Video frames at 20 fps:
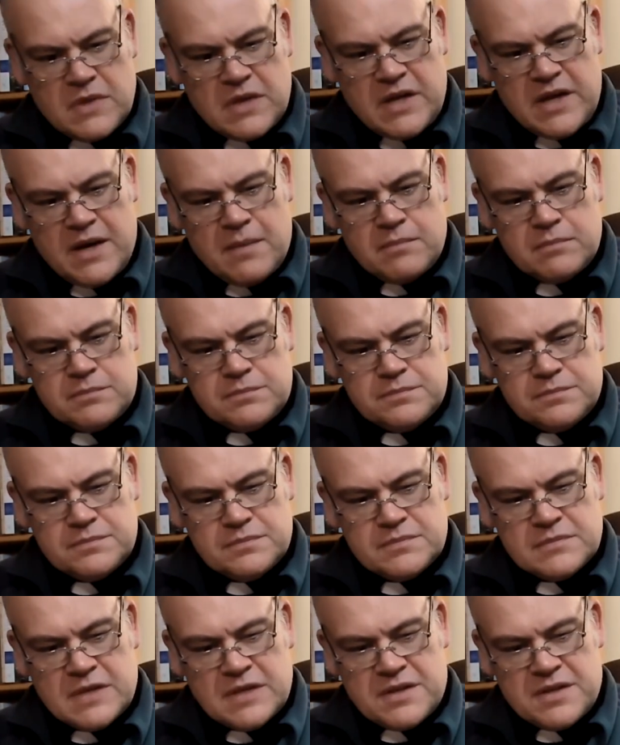Yeah,
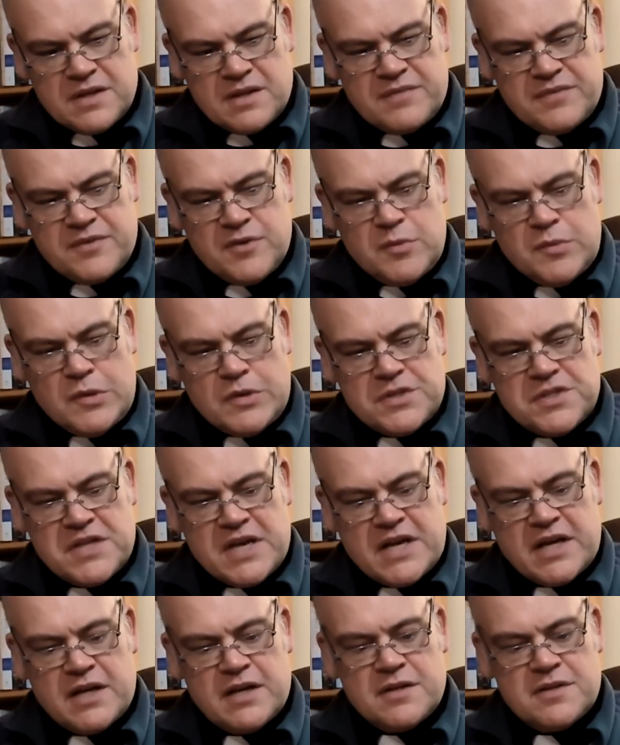I think a few more
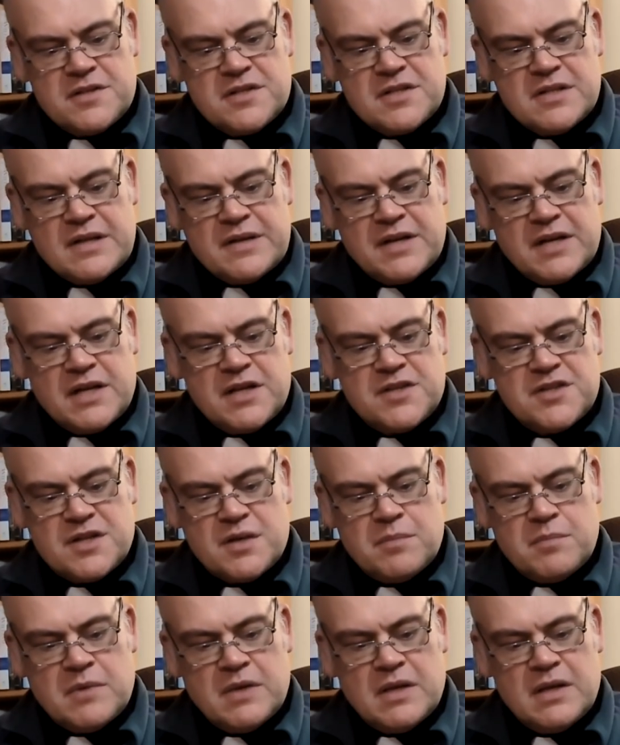seconds. I'm getting
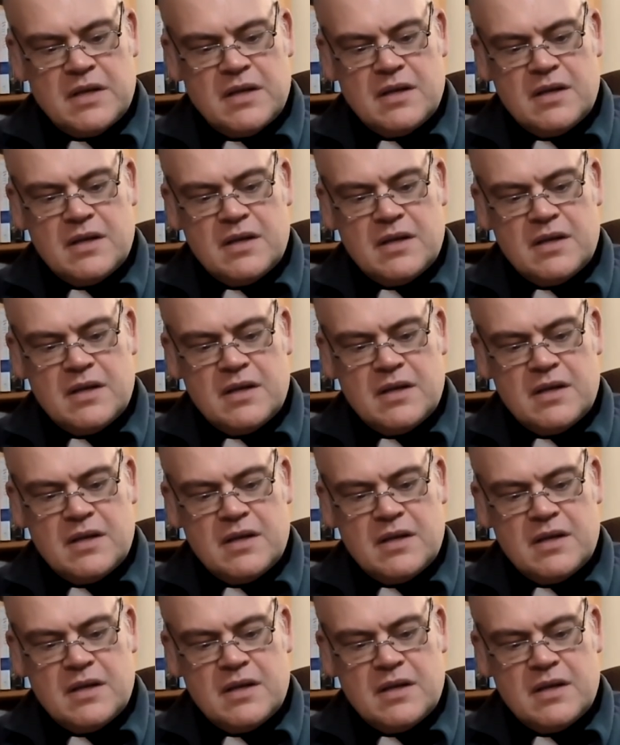some